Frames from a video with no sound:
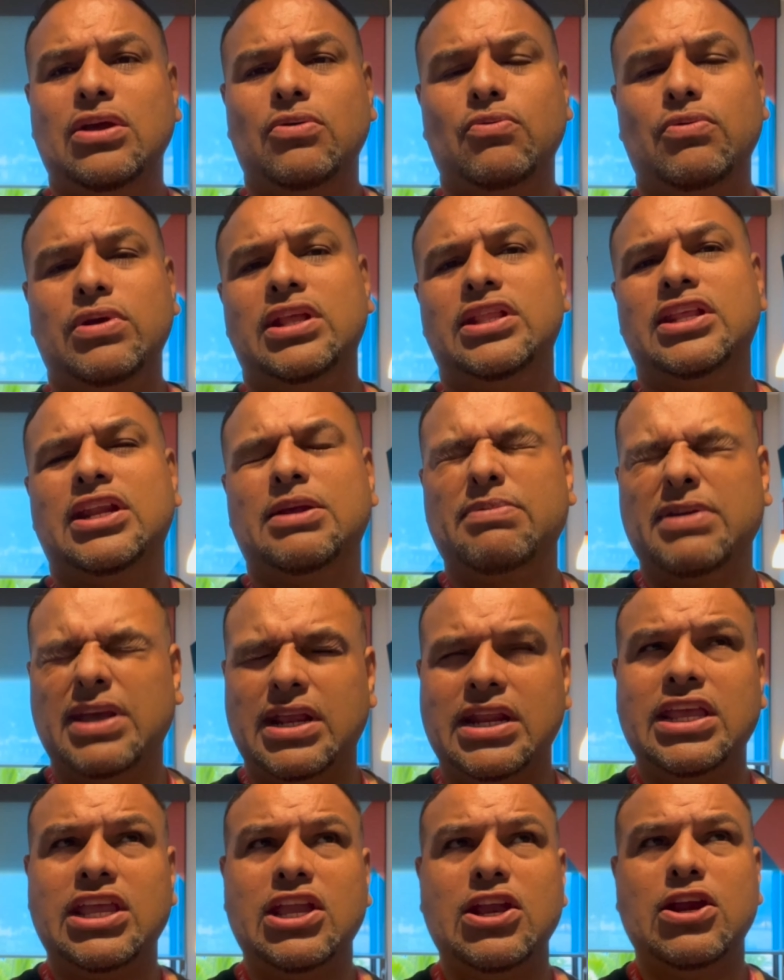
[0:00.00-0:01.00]
We ended up
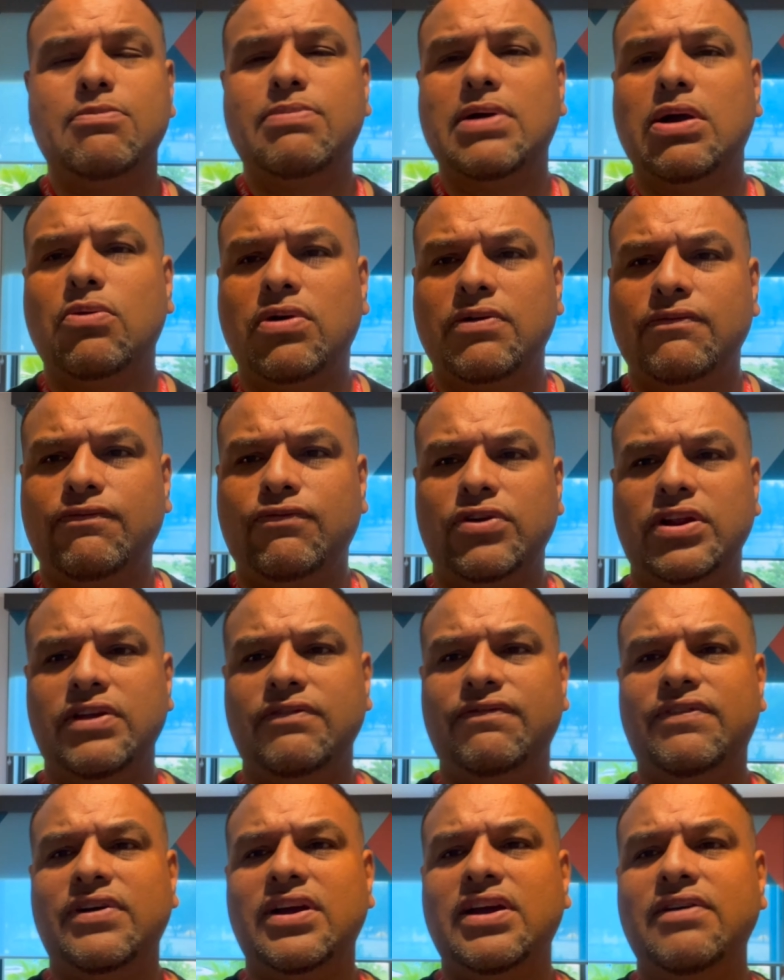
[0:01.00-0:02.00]
getting here by
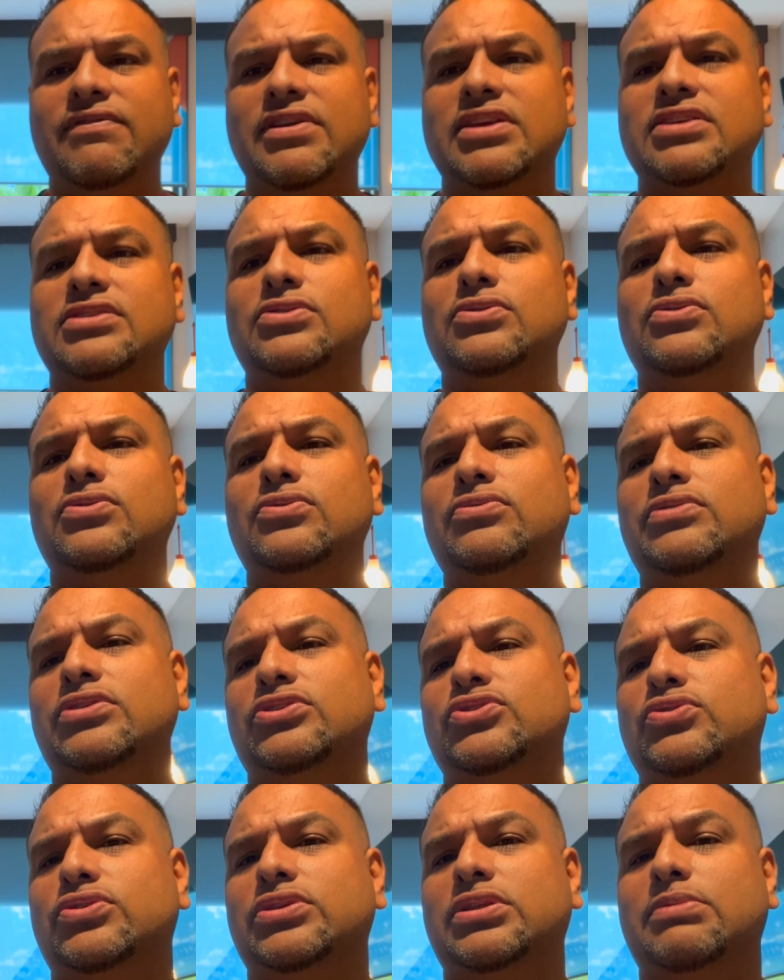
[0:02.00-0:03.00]
1:45. There's Lou
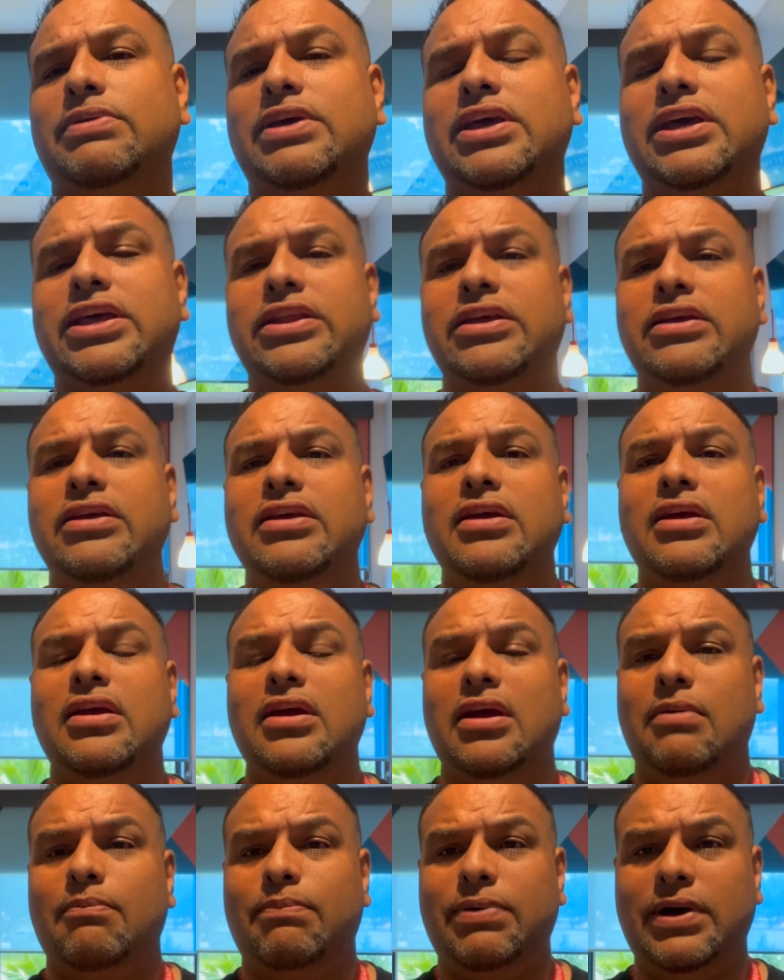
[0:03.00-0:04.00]
enjoying the bed,
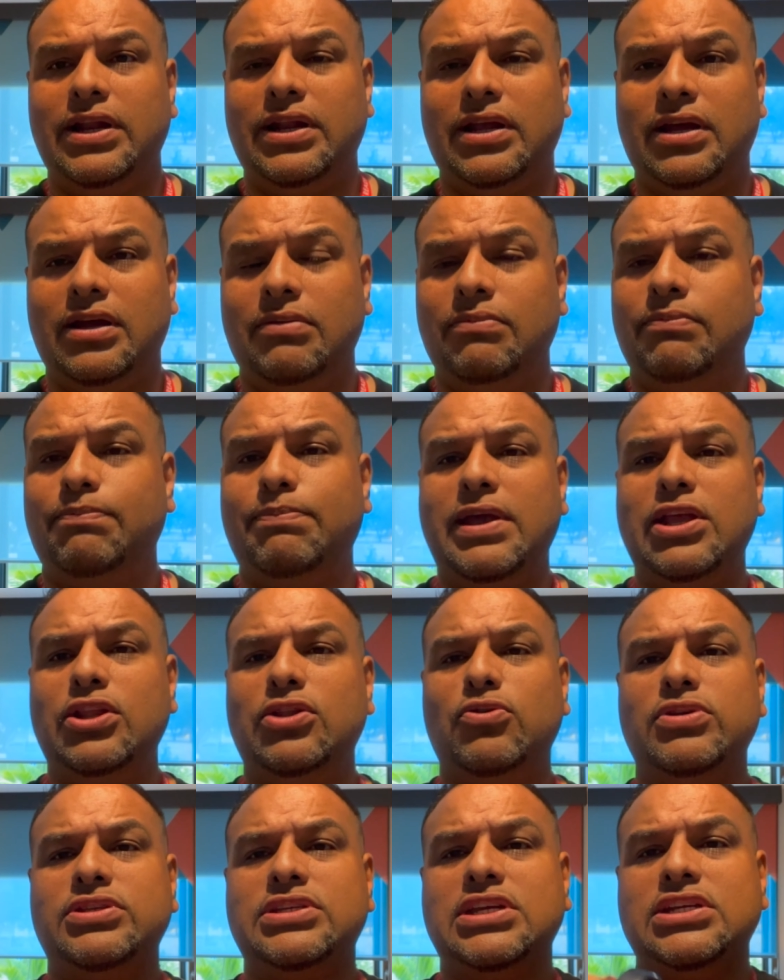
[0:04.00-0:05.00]
but um, paid
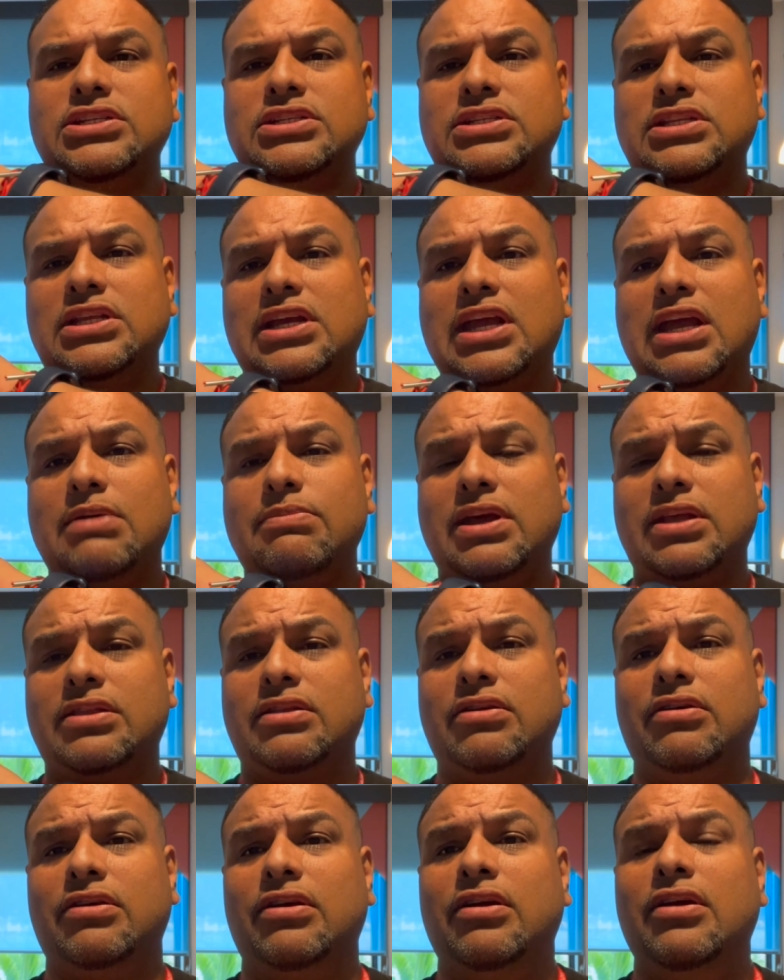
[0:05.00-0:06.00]
no attention to the guy back
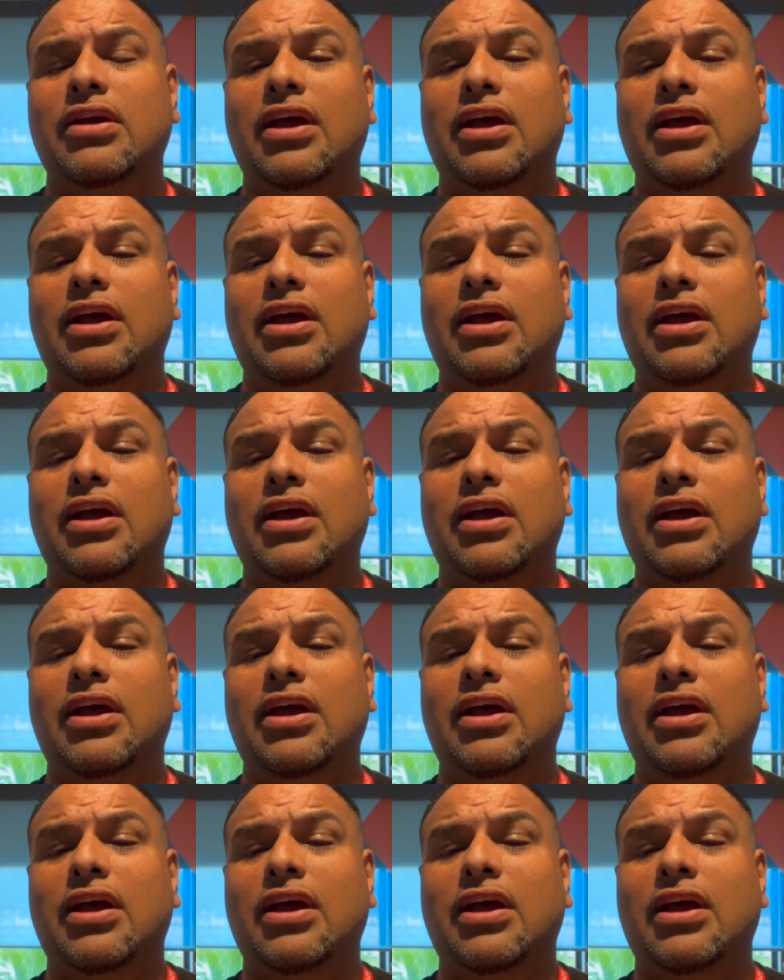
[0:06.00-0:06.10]
there.